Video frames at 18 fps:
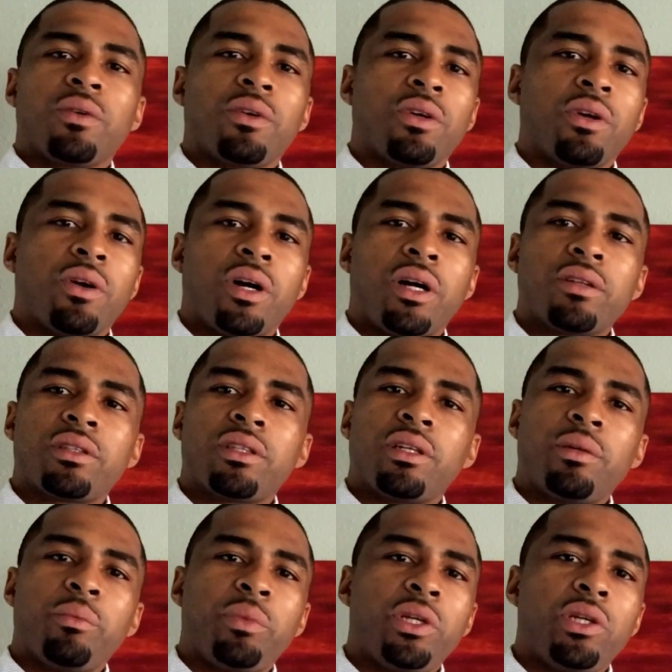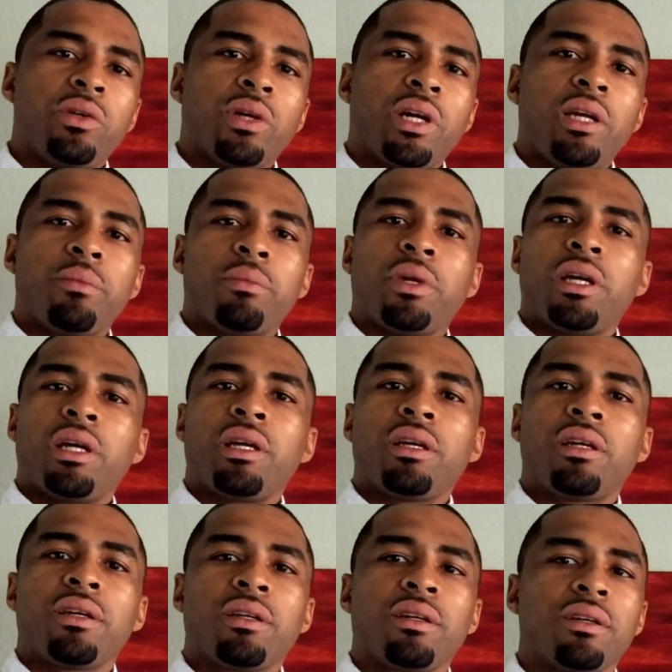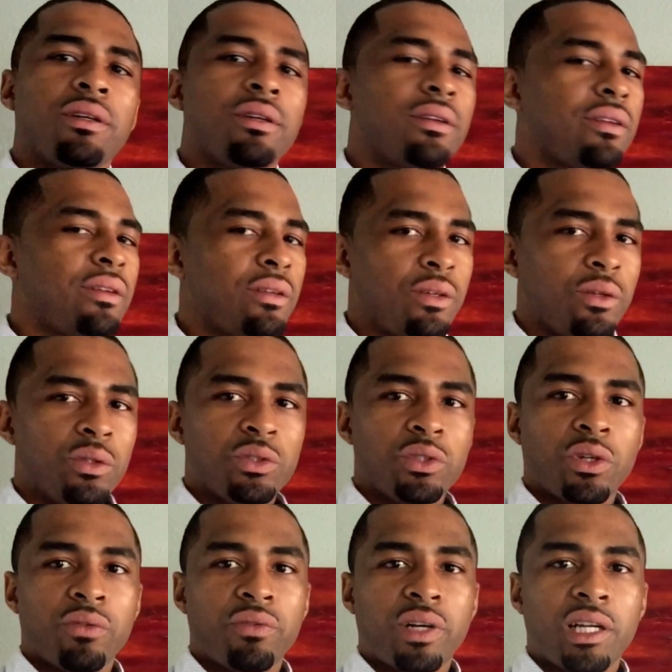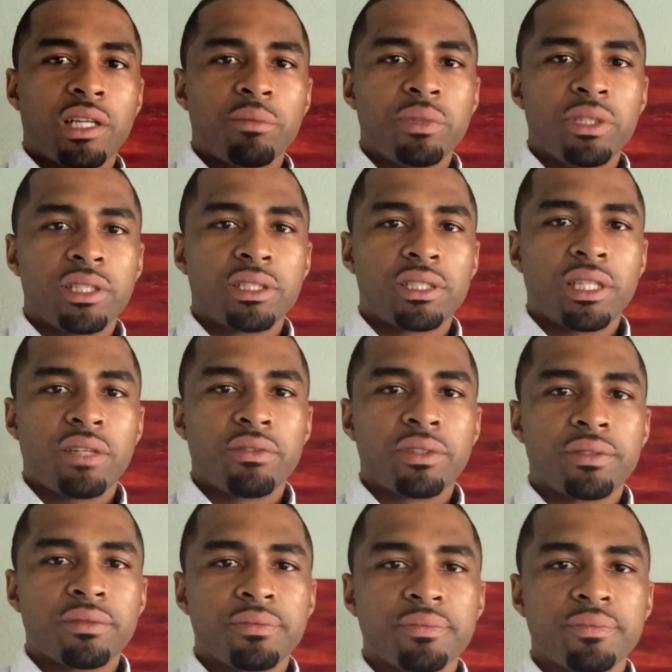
Go out there and be great, man. Who's gonna follow me to seven?